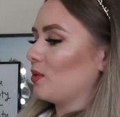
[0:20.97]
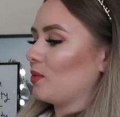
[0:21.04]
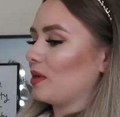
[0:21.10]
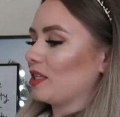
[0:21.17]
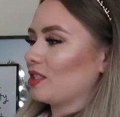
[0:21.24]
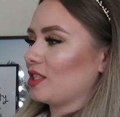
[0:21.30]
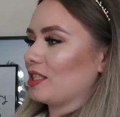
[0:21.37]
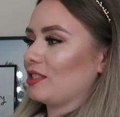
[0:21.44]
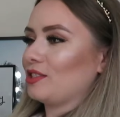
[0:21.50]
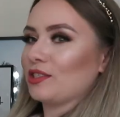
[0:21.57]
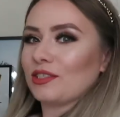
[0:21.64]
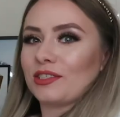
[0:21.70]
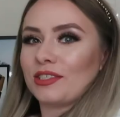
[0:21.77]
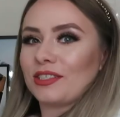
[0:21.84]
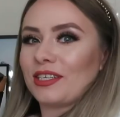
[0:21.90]
which is
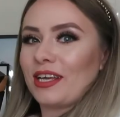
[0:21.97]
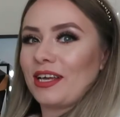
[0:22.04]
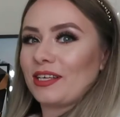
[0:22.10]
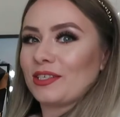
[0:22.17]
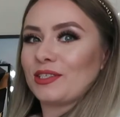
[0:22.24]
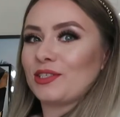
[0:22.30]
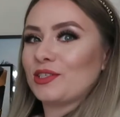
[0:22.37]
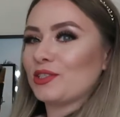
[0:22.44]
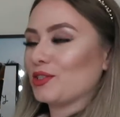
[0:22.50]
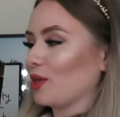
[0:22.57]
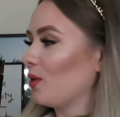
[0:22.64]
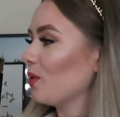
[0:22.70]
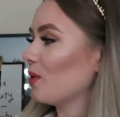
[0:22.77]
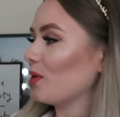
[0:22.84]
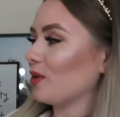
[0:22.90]
just
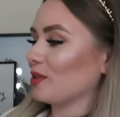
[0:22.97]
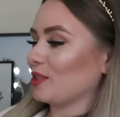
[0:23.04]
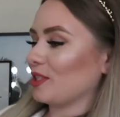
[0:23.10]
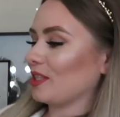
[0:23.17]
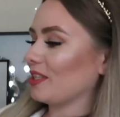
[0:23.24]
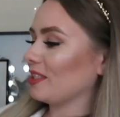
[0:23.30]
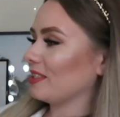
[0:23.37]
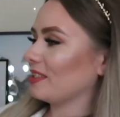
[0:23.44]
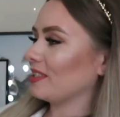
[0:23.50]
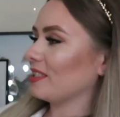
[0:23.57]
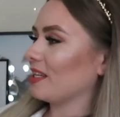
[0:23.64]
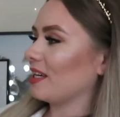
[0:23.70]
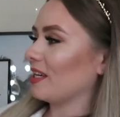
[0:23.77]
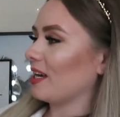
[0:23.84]
so gorgeous.